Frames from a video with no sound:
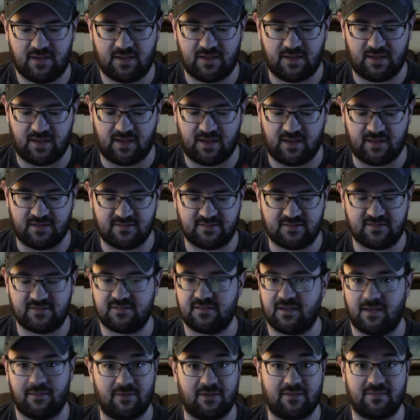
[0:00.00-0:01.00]
And,
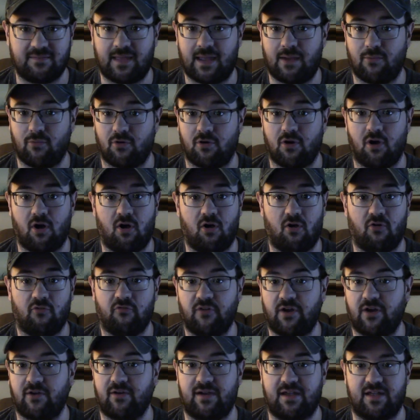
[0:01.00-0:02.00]
I mean, they were all
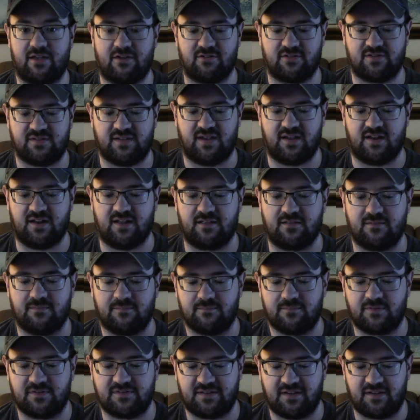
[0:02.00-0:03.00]
very entertaining.
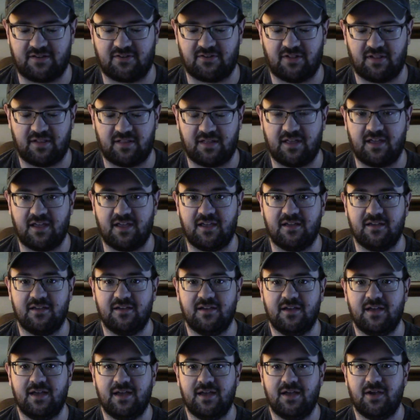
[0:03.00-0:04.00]
Particularly
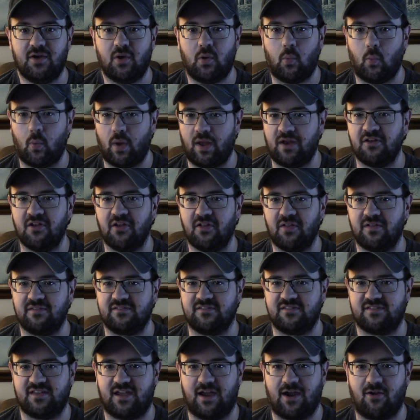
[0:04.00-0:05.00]
Wendell
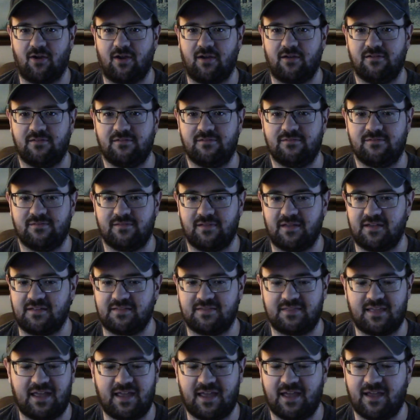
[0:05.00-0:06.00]
and Sarah.
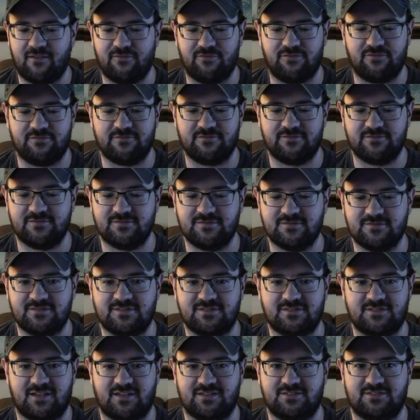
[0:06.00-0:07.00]
Like, they have
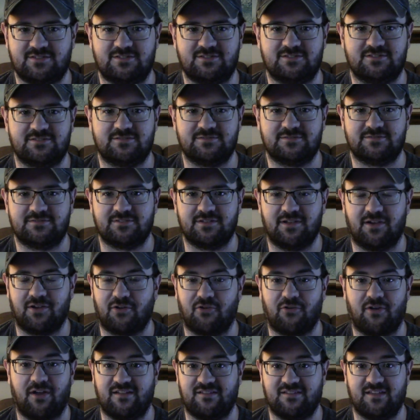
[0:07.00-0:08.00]
such a
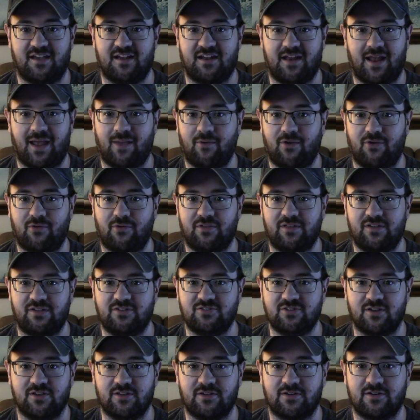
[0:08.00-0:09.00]
great dynamic with
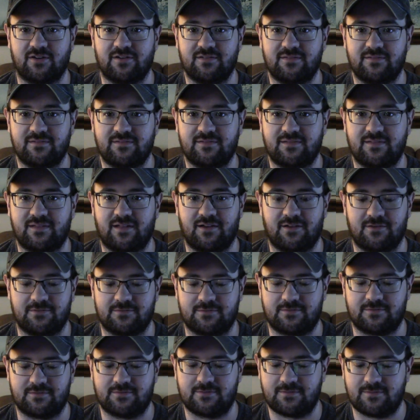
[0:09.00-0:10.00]
each other.
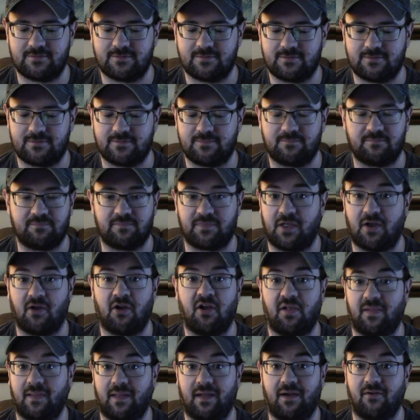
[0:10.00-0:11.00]
They're
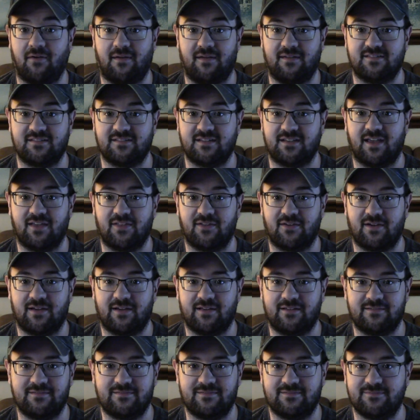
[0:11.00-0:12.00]
hilarious together.
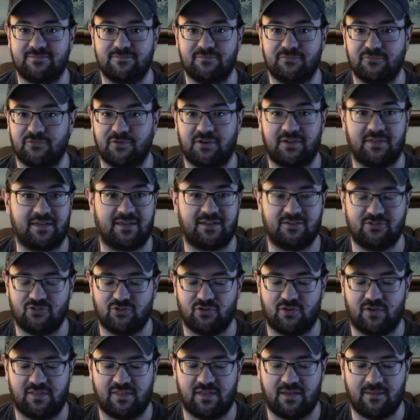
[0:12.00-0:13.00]
I really
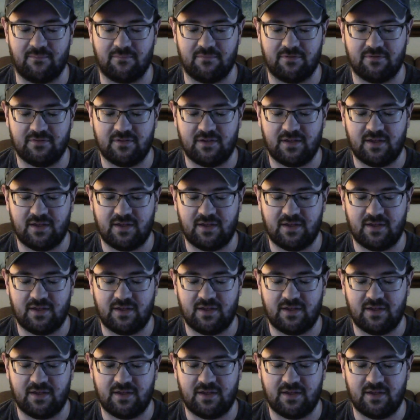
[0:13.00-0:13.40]
enjoyed them.